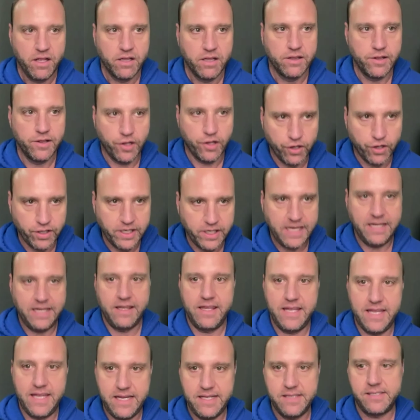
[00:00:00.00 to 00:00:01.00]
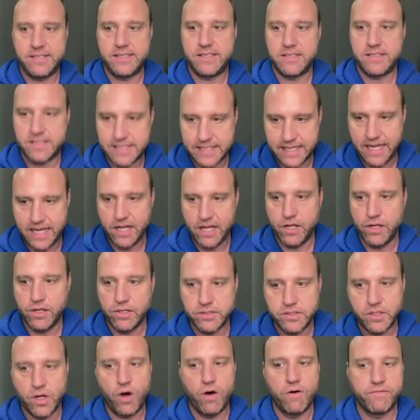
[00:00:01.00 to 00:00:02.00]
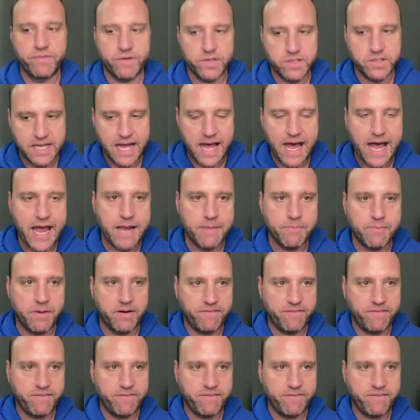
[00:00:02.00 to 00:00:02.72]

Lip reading: learning these skills over time.